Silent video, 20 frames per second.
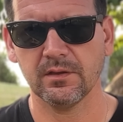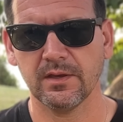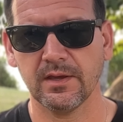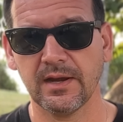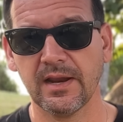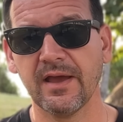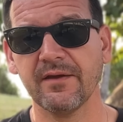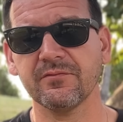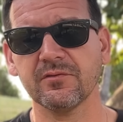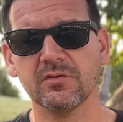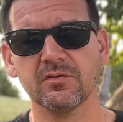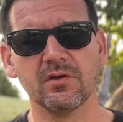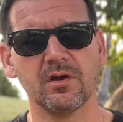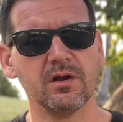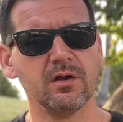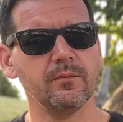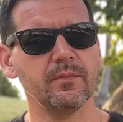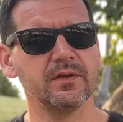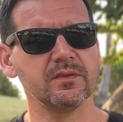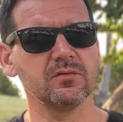And I have to
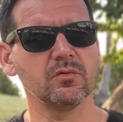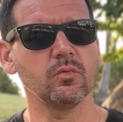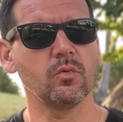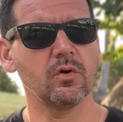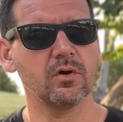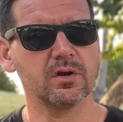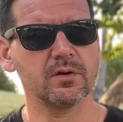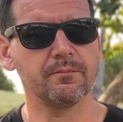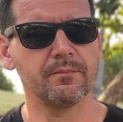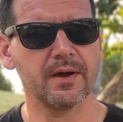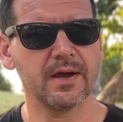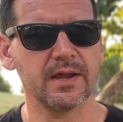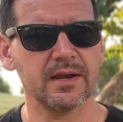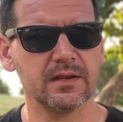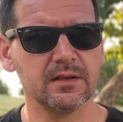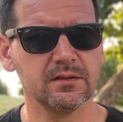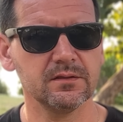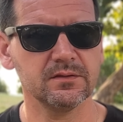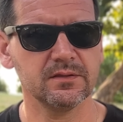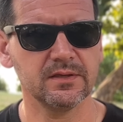talk about the water
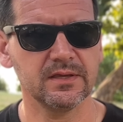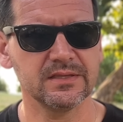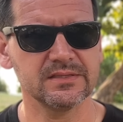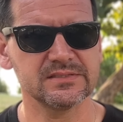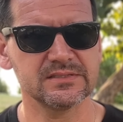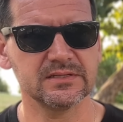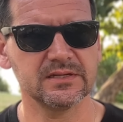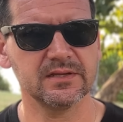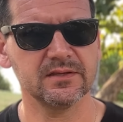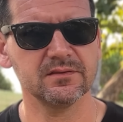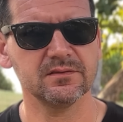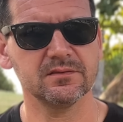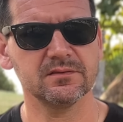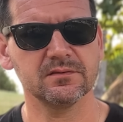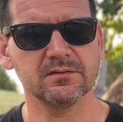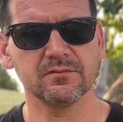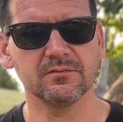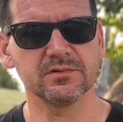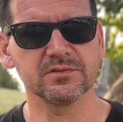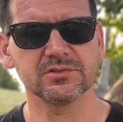bottle incident,
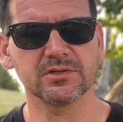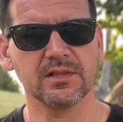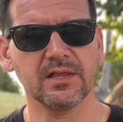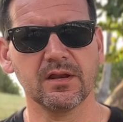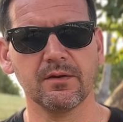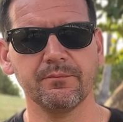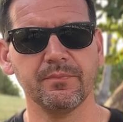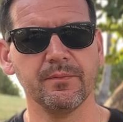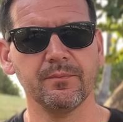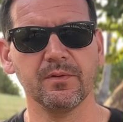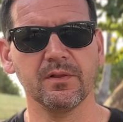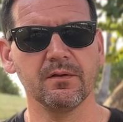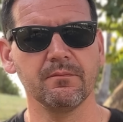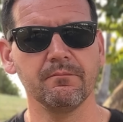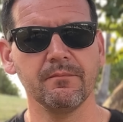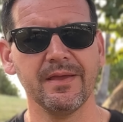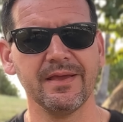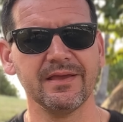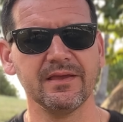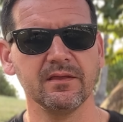which a lot of people are
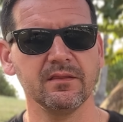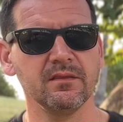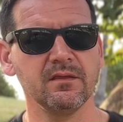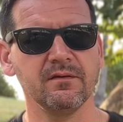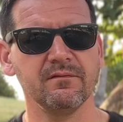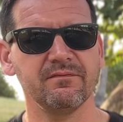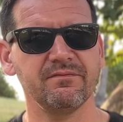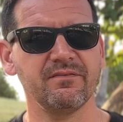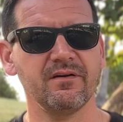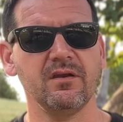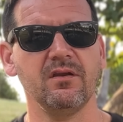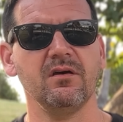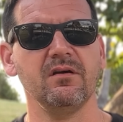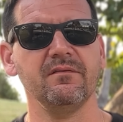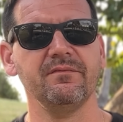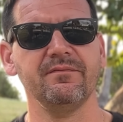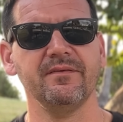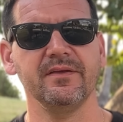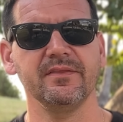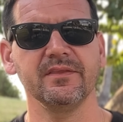making fun
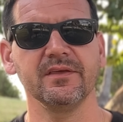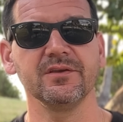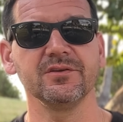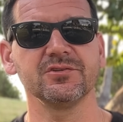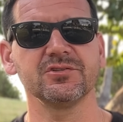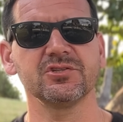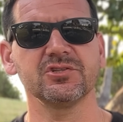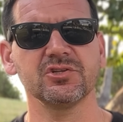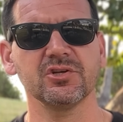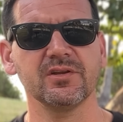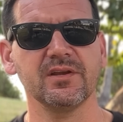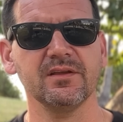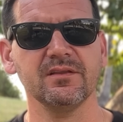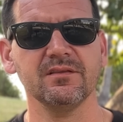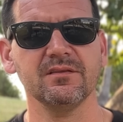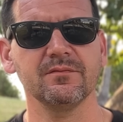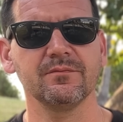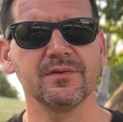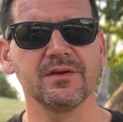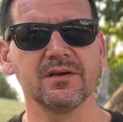of and they shouldn't
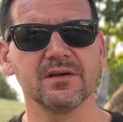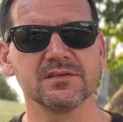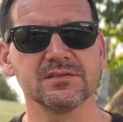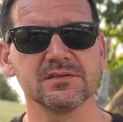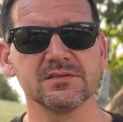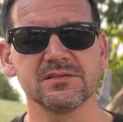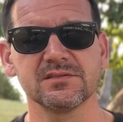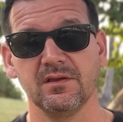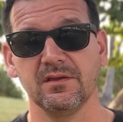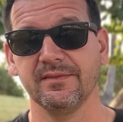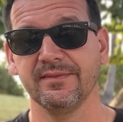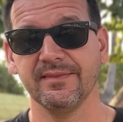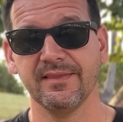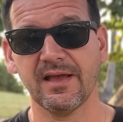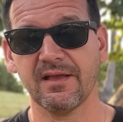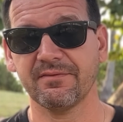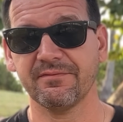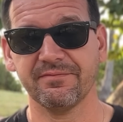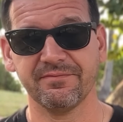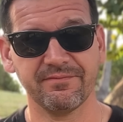because it's
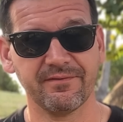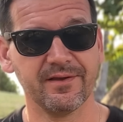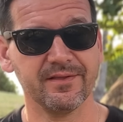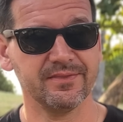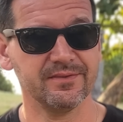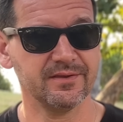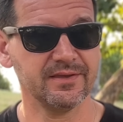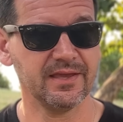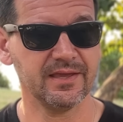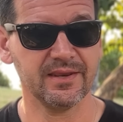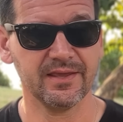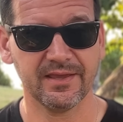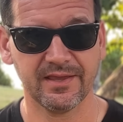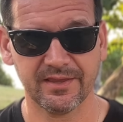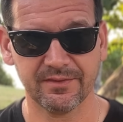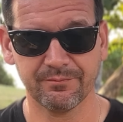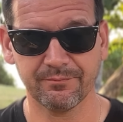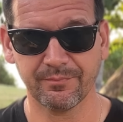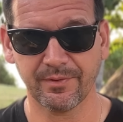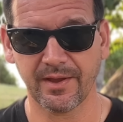not fun to get
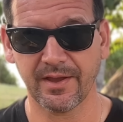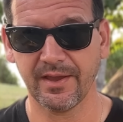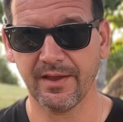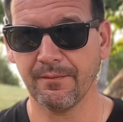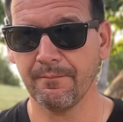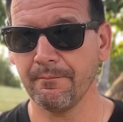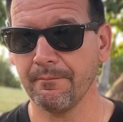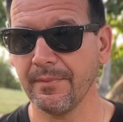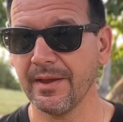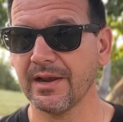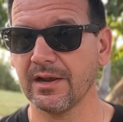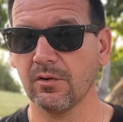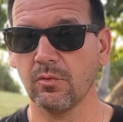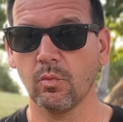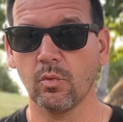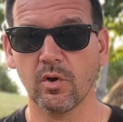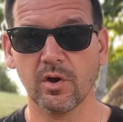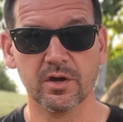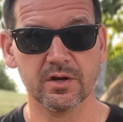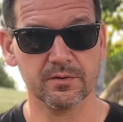hit by a metal
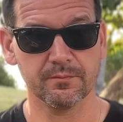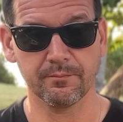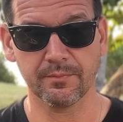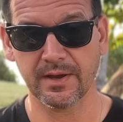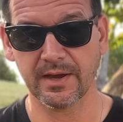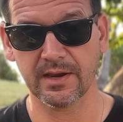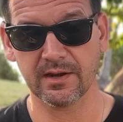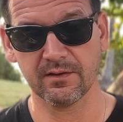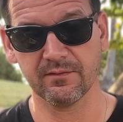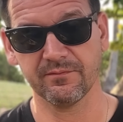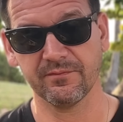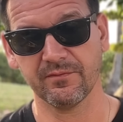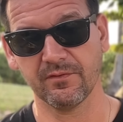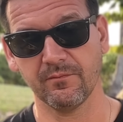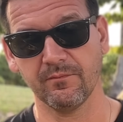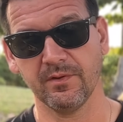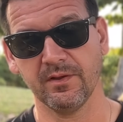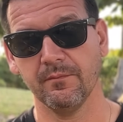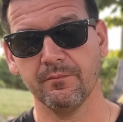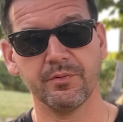water bottle
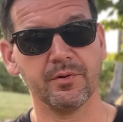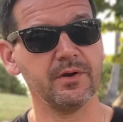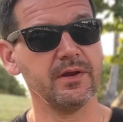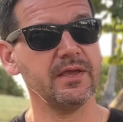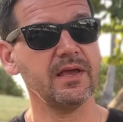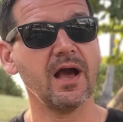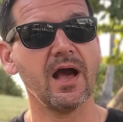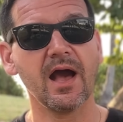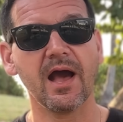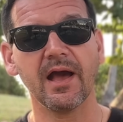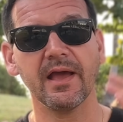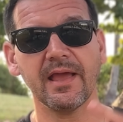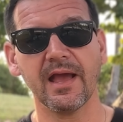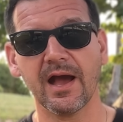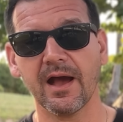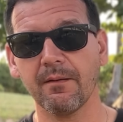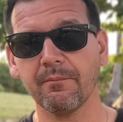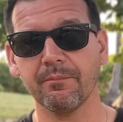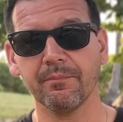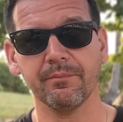from pretty high
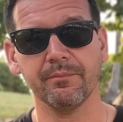up